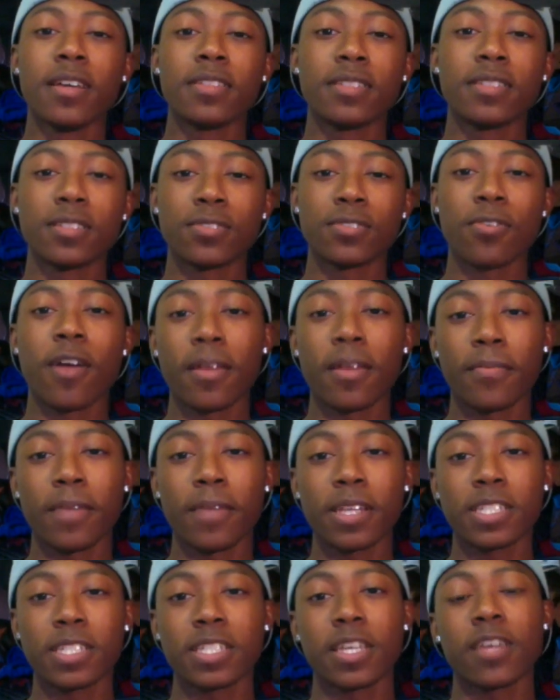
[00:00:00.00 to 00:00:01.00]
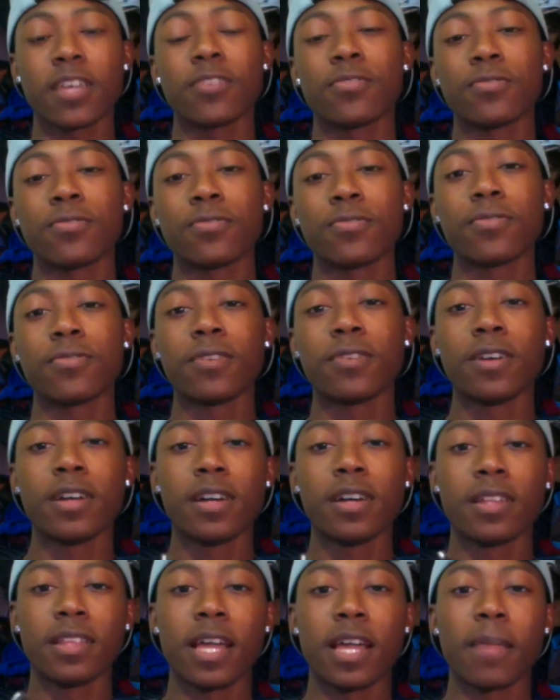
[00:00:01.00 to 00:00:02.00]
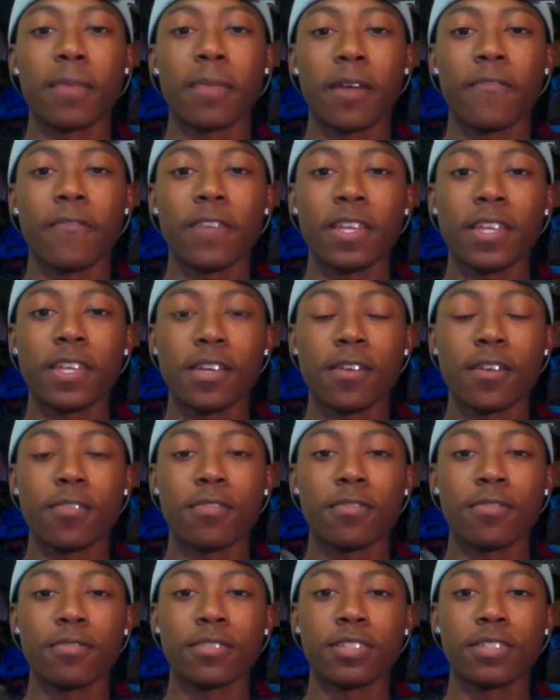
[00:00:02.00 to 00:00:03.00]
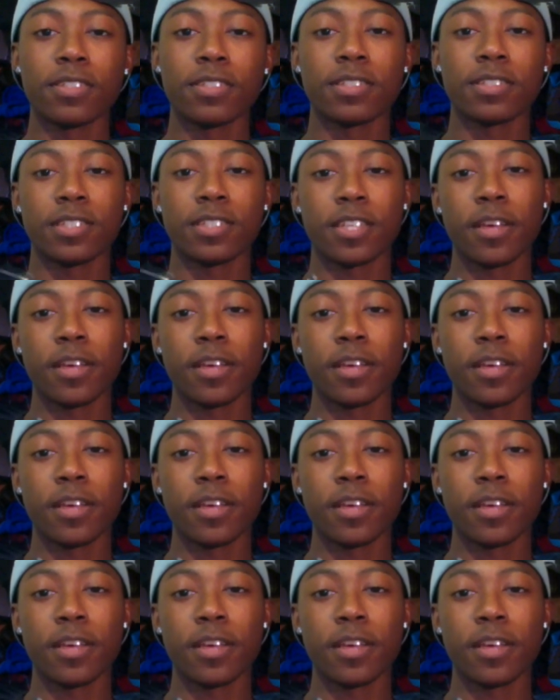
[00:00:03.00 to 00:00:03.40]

Subscribe to my channel, like my videos,